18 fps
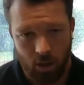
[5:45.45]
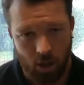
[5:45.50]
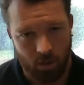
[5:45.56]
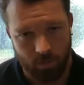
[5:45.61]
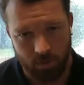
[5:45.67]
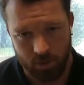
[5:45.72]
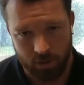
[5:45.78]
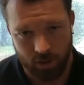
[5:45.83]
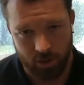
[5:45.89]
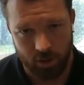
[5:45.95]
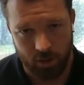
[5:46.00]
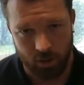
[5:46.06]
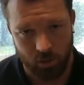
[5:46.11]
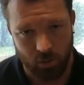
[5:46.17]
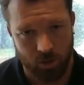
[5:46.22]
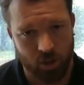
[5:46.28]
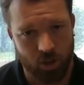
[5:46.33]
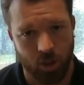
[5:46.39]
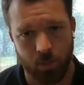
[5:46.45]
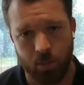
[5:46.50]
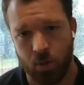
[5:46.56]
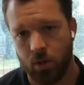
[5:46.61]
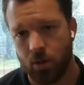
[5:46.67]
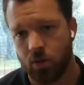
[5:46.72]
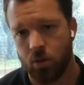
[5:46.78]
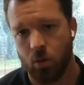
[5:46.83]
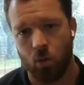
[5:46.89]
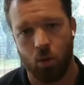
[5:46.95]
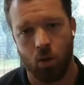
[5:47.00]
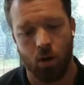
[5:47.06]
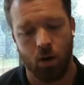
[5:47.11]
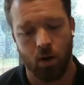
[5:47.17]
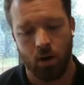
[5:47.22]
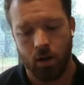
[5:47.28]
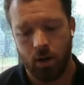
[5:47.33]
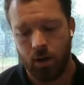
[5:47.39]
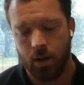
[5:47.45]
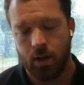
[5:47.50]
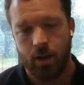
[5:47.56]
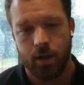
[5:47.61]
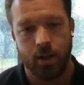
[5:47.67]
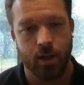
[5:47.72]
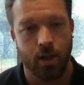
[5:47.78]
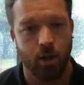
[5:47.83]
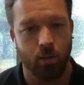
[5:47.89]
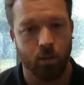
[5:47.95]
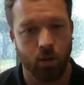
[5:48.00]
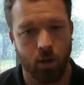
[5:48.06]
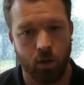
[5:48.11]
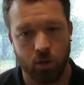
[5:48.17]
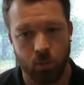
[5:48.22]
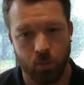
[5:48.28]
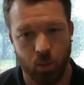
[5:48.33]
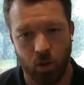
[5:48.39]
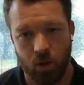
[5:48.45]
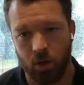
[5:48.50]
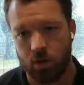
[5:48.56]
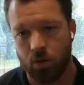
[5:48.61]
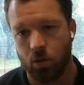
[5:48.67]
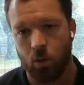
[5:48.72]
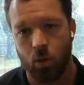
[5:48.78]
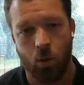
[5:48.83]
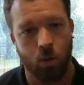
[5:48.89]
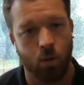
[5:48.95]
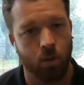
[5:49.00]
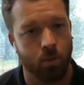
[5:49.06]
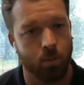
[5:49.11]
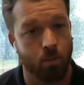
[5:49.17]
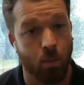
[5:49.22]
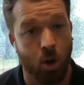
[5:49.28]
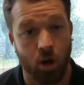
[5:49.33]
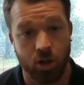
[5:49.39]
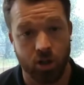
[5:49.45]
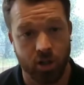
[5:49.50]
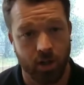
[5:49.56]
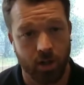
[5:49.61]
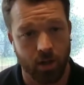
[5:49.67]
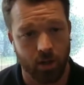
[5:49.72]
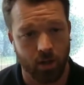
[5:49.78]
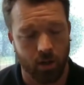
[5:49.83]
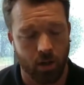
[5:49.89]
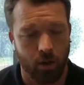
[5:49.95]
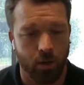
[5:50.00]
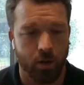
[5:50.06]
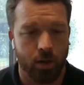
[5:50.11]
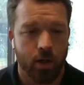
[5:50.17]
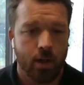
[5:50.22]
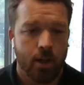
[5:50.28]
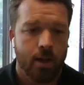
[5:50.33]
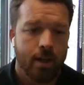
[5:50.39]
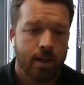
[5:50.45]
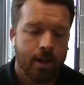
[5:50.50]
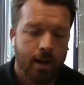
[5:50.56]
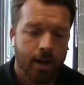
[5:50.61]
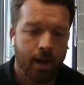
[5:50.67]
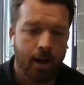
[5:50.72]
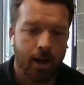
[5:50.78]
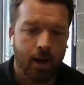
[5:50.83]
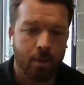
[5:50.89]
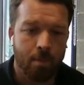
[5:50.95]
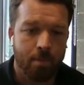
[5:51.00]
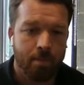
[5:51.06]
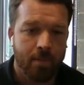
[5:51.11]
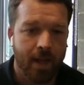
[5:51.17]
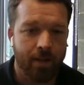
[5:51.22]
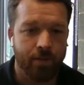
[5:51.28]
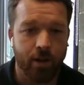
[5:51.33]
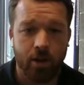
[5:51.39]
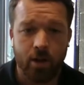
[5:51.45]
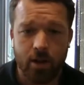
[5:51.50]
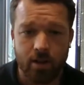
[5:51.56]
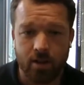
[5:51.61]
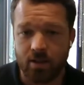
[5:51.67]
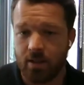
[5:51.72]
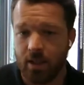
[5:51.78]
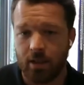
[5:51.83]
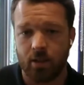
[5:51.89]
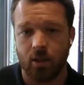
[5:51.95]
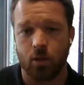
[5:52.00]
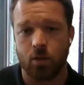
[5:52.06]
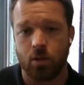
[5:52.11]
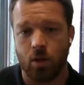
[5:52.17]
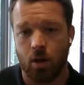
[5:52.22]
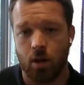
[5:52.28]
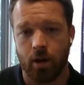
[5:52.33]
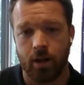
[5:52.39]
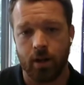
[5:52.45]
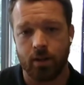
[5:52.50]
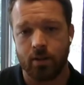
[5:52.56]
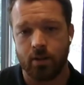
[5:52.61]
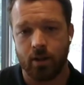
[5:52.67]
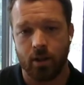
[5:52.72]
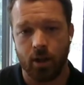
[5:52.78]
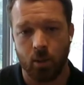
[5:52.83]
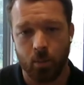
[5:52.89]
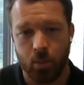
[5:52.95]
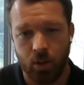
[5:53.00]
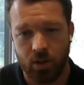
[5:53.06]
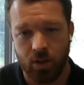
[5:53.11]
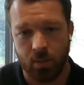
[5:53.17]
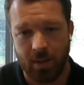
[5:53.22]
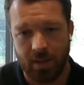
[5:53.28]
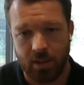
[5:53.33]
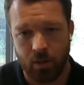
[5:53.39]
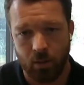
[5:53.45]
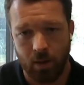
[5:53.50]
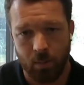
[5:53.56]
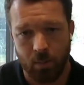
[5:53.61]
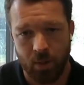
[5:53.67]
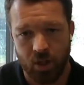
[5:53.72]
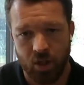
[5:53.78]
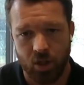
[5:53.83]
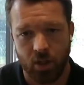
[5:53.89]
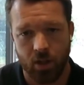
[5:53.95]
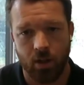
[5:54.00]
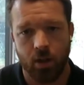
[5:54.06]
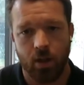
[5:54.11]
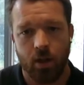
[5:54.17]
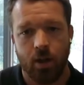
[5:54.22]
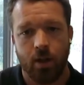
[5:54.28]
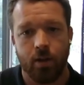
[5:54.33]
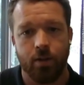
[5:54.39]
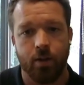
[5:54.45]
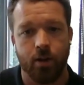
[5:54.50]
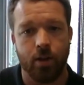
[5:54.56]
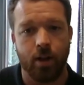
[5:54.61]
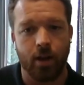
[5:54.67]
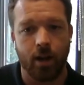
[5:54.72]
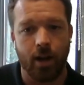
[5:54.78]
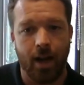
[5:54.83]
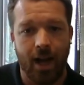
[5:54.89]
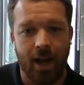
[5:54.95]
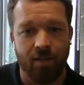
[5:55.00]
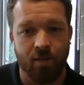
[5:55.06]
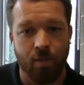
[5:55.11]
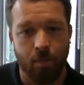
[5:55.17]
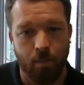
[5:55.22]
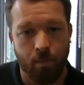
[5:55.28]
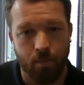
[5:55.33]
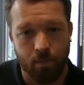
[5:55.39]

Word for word: conversations with shippers or you know loads booked or, or margin and load. Um, and they're going to set those targets. They're going to put them into ambition. They're they're going to have